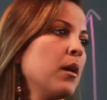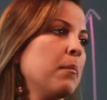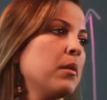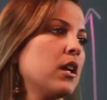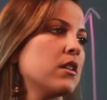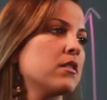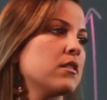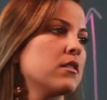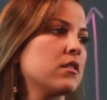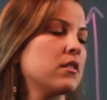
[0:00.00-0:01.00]

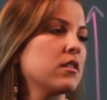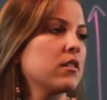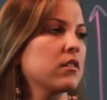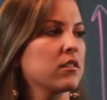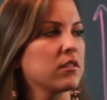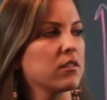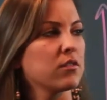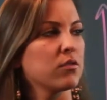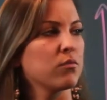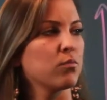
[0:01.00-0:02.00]
plus
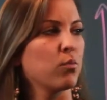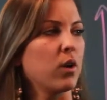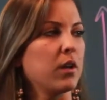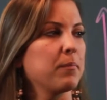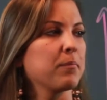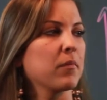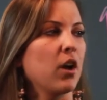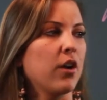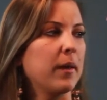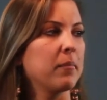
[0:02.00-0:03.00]
1.
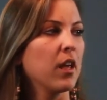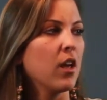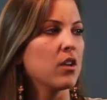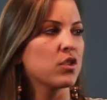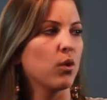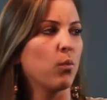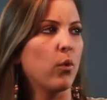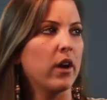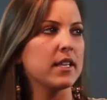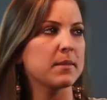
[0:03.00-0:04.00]
All right, so
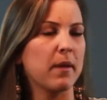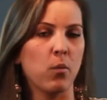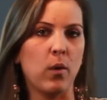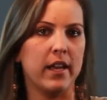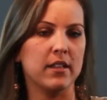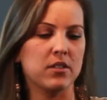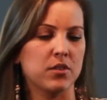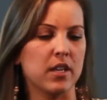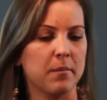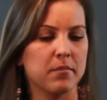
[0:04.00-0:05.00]
1 is my
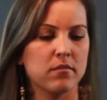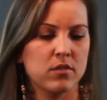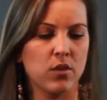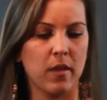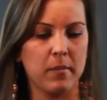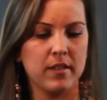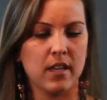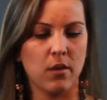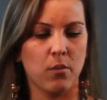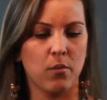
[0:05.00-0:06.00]
y-intercept. So that means
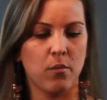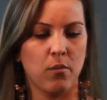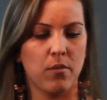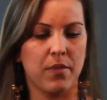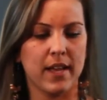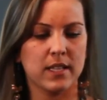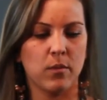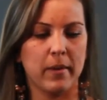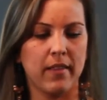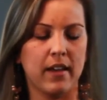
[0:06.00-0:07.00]
that that's
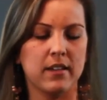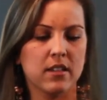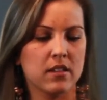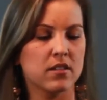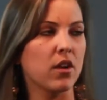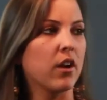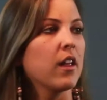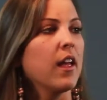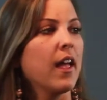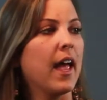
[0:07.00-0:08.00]
where my line is going to start.
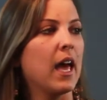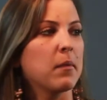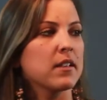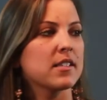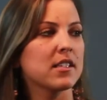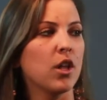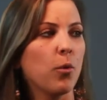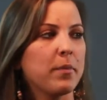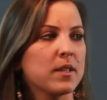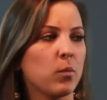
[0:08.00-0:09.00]
And my
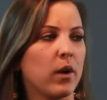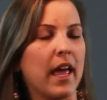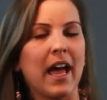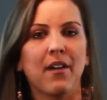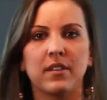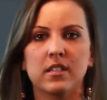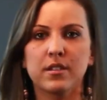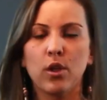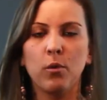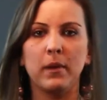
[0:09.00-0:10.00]
slope is 1/2, and
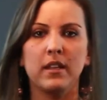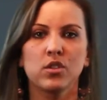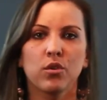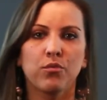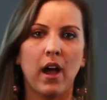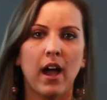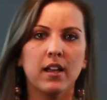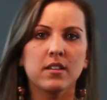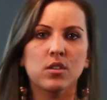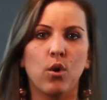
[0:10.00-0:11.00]
slope means your
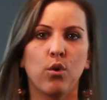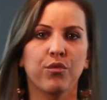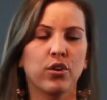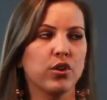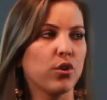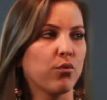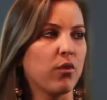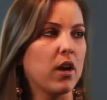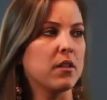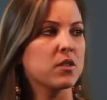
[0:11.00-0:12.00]
rise over your
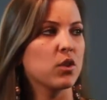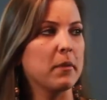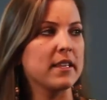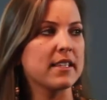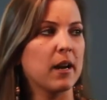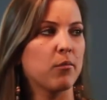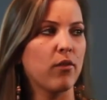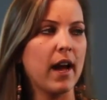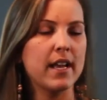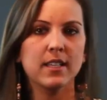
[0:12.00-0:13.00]
run. So it means that I'm
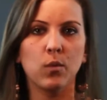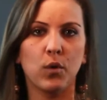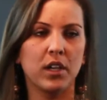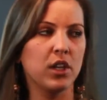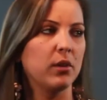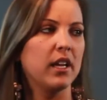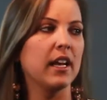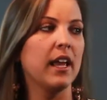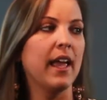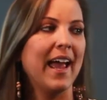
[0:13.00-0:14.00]
rising 1
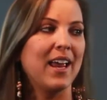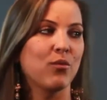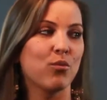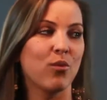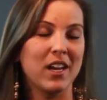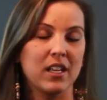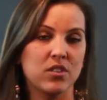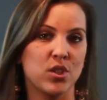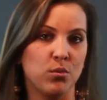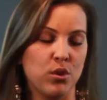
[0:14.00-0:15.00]
unit and running
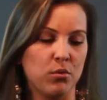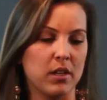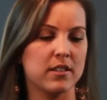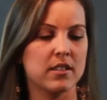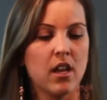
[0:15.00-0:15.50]
2 units.